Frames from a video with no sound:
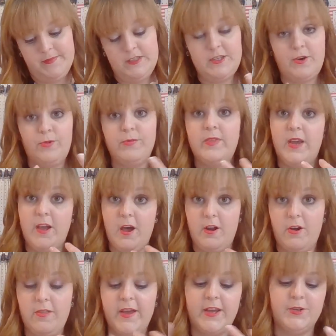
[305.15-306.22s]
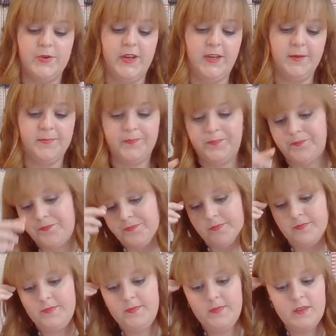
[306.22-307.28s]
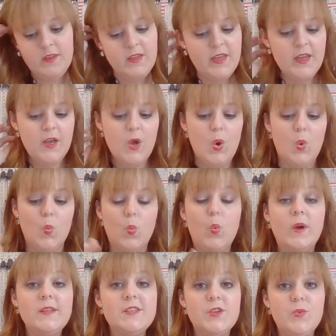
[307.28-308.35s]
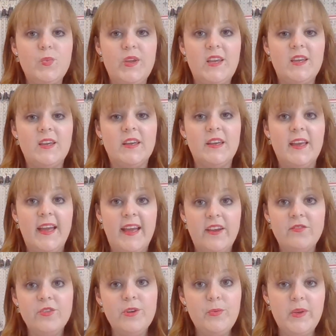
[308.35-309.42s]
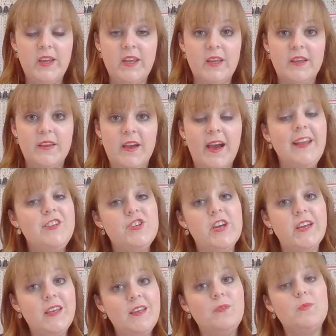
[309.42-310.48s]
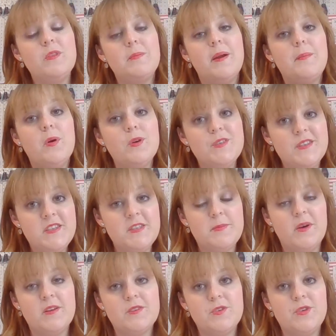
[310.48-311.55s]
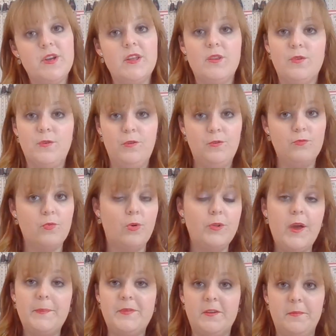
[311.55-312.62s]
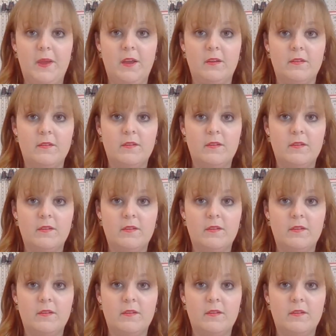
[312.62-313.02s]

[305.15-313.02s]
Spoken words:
So they got all that training. Once a week, every week, I check in with my personally sponsored and those who've rolled up to me.